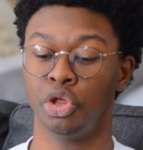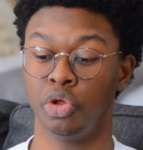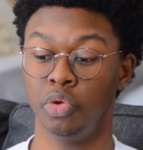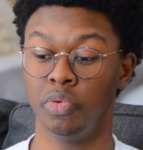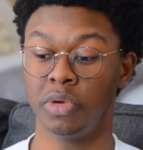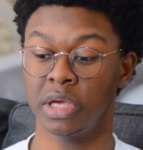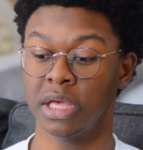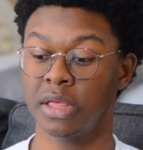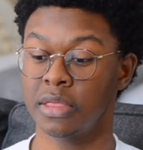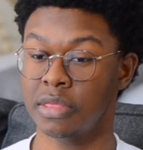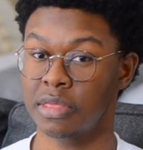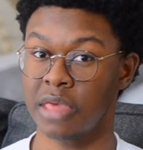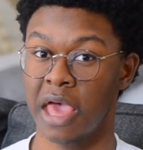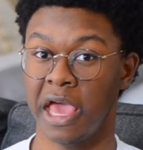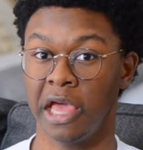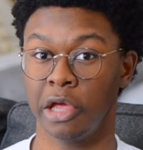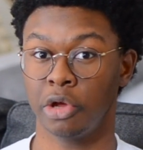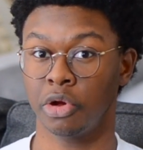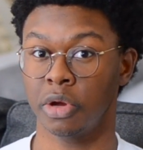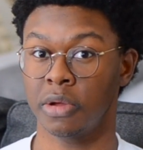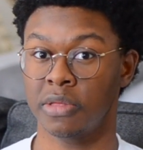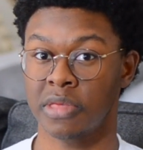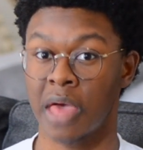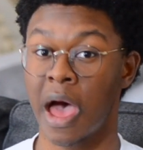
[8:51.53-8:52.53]
You can
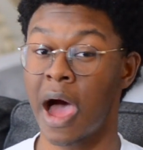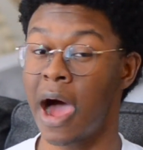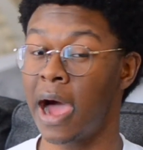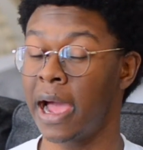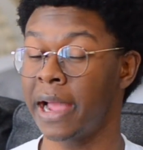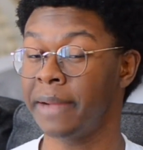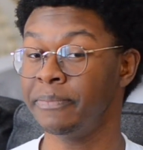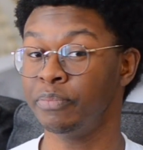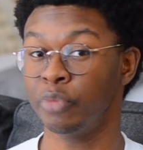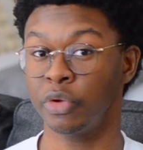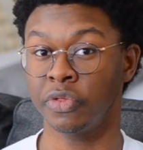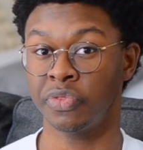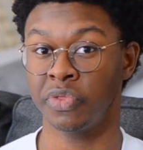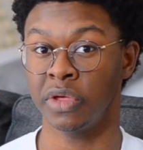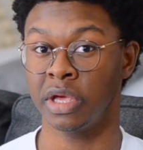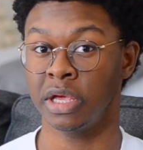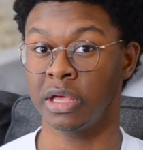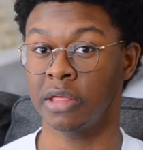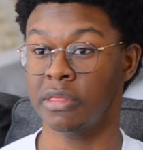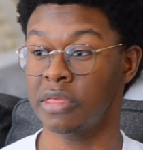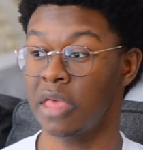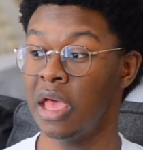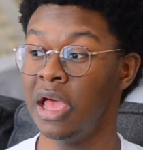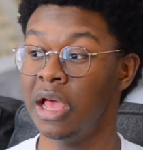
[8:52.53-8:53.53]
take your time with
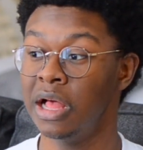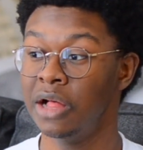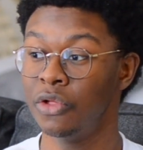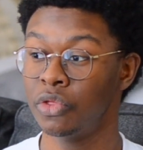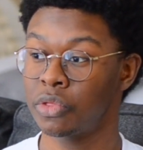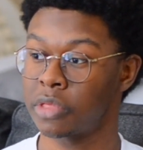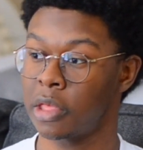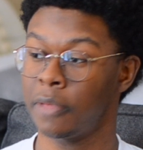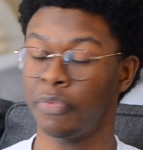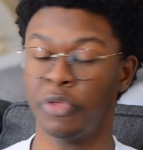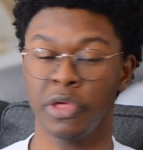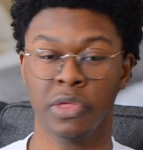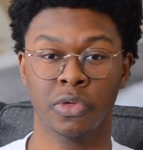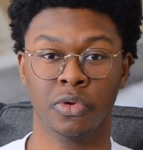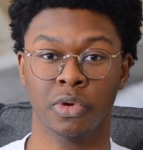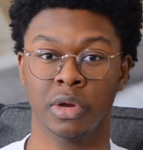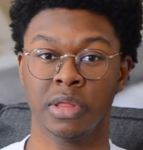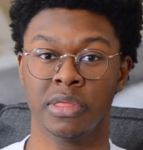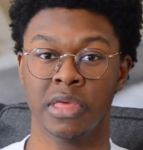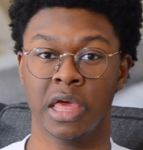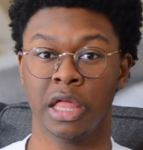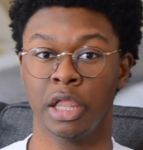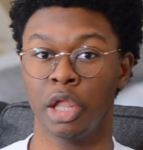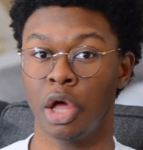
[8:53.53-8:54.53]
things. Some things are going
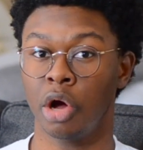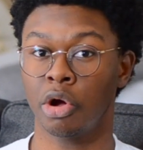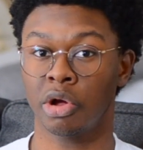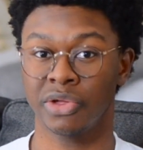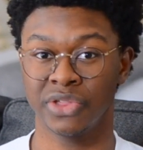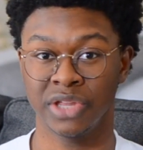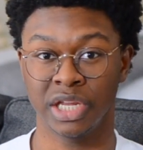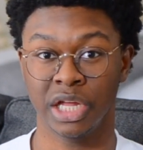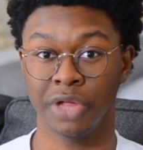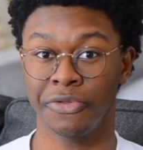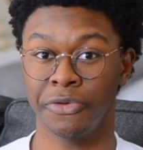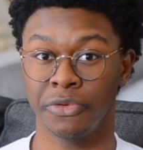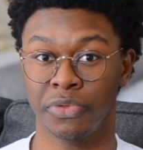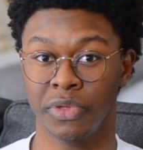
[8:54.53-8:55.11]
to take longer than other